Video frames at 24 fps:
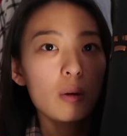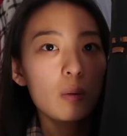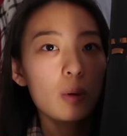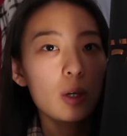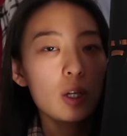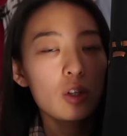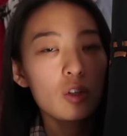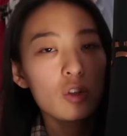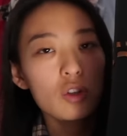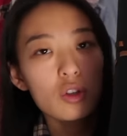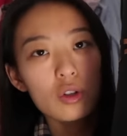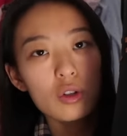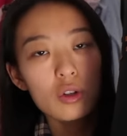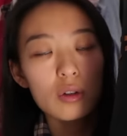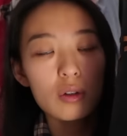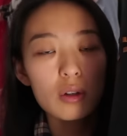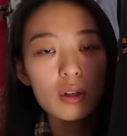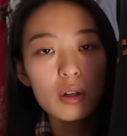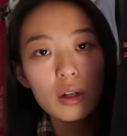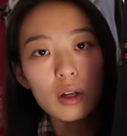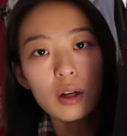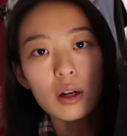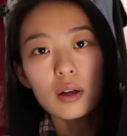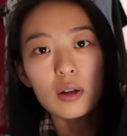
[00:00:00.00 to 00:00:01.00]
Which,
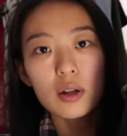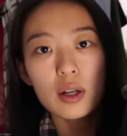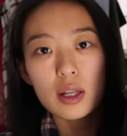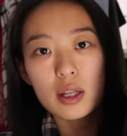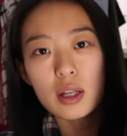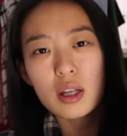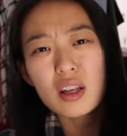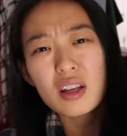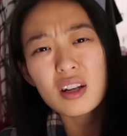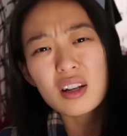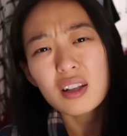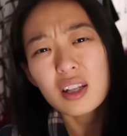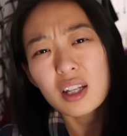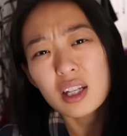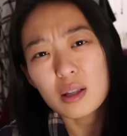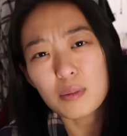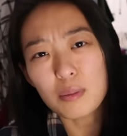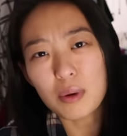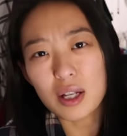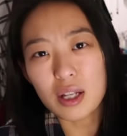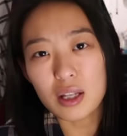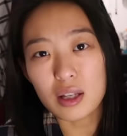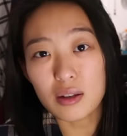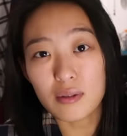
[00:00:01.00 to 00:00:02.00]
you know, is a little
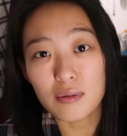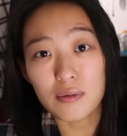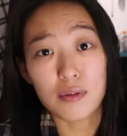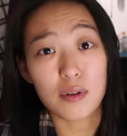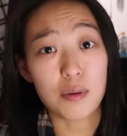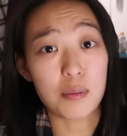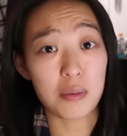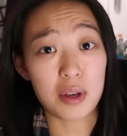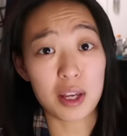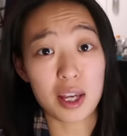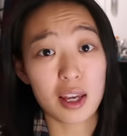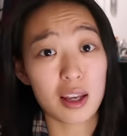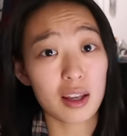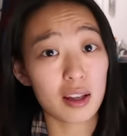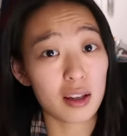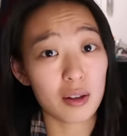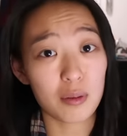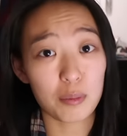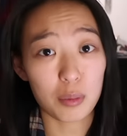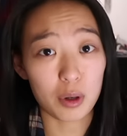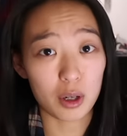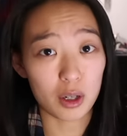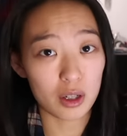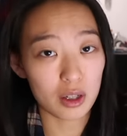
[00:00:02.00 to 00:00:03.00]
expensive for me
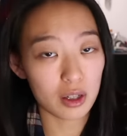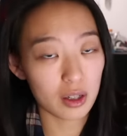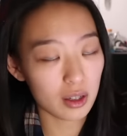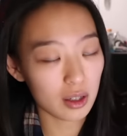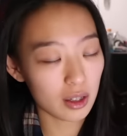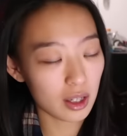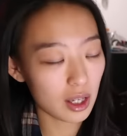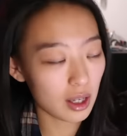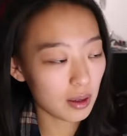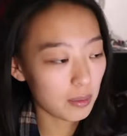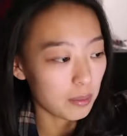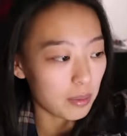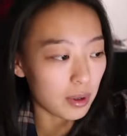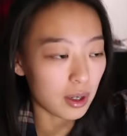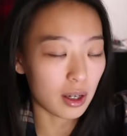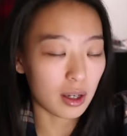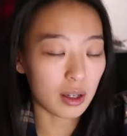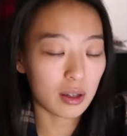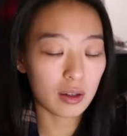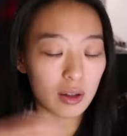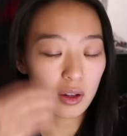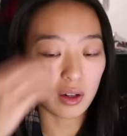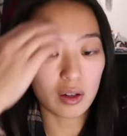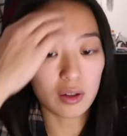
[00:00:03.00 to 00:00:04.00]
personally,
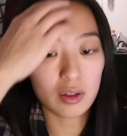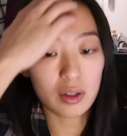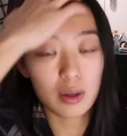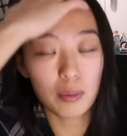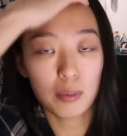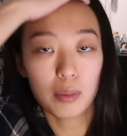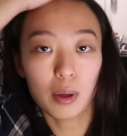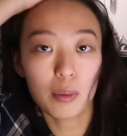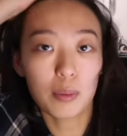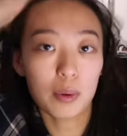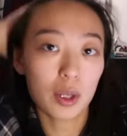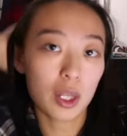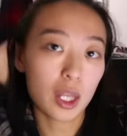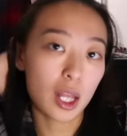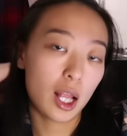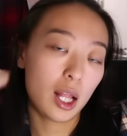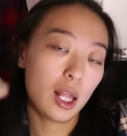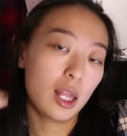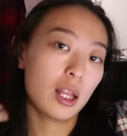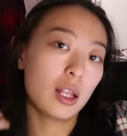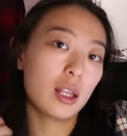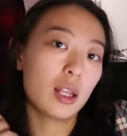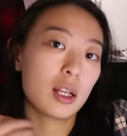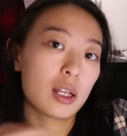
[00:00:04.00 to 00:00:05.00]
but you know, some people
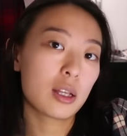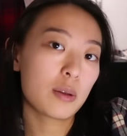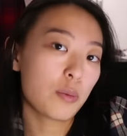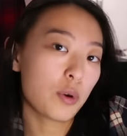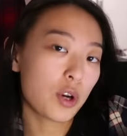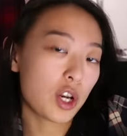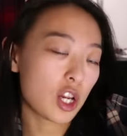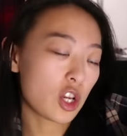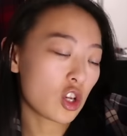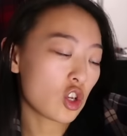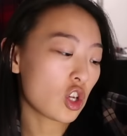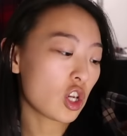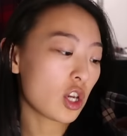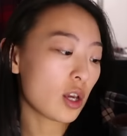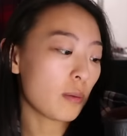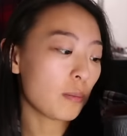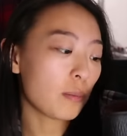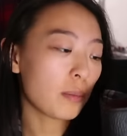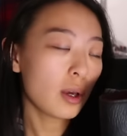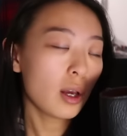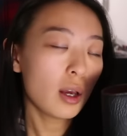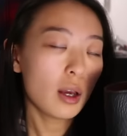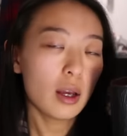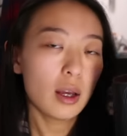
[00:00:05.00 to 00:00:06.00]
think that that's pretty
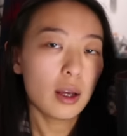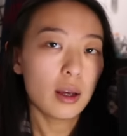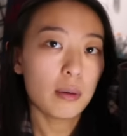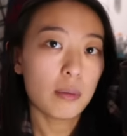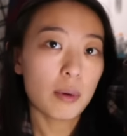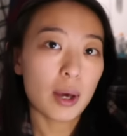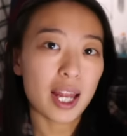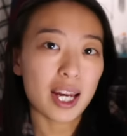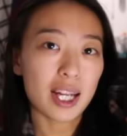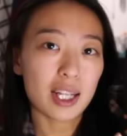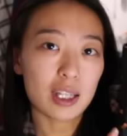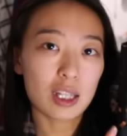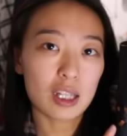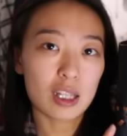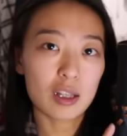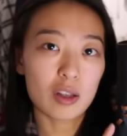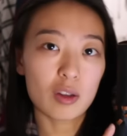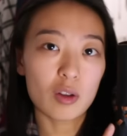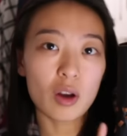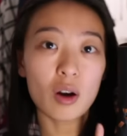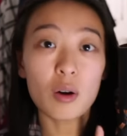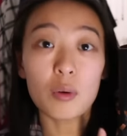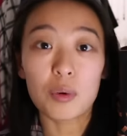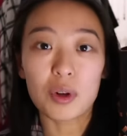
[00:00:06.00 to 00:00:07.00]
cheap, and it's
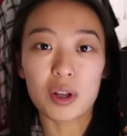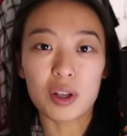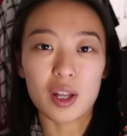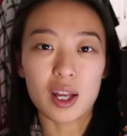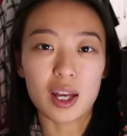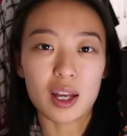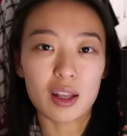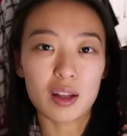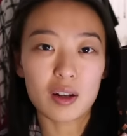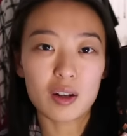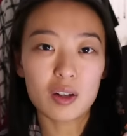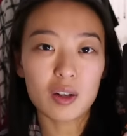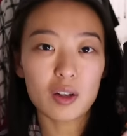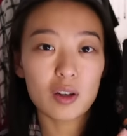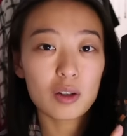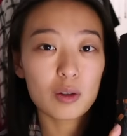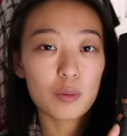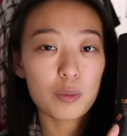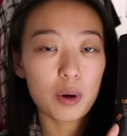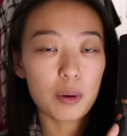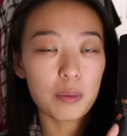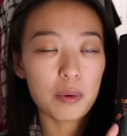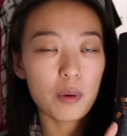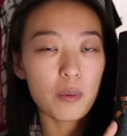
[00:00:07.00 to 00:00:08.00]
not real leather,
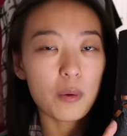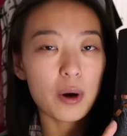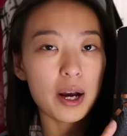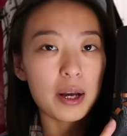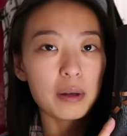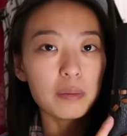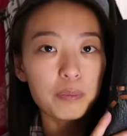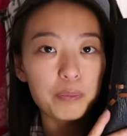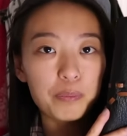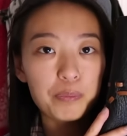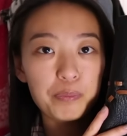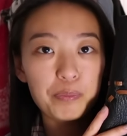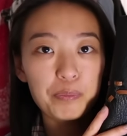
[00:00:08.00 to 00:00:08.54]
that's probably why.